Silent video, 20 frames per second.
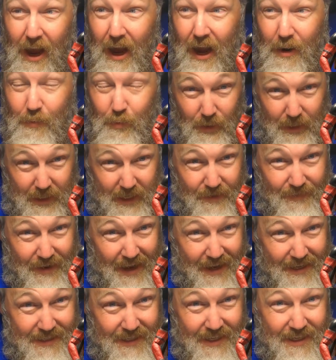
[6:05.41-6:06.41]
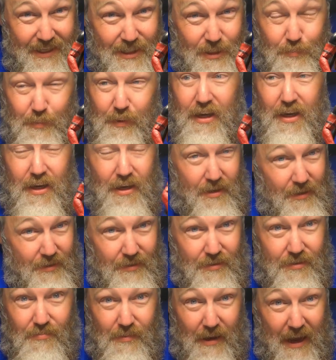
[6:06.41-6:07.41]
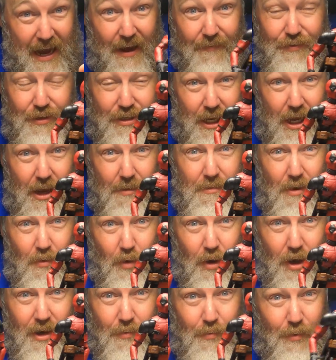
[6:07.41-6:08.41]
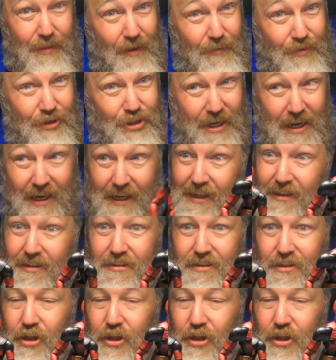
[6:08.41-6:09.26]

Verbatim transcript: I will leave as is because half the time I want him without the jacket.